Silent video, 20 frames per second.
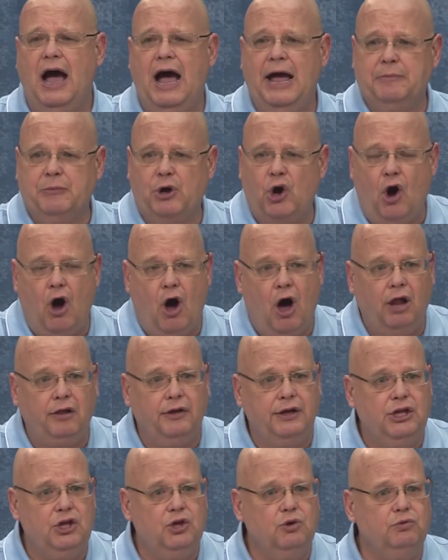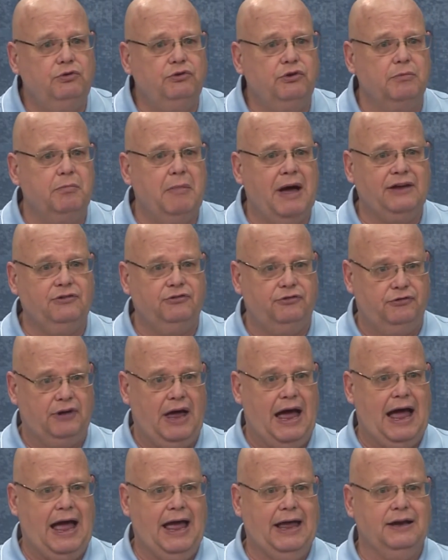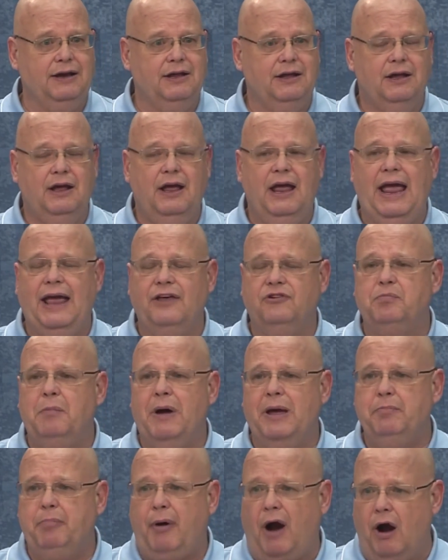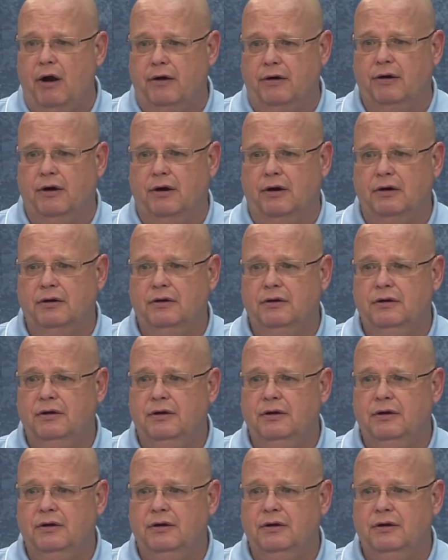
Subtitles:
I'm calling you to my side as my partner.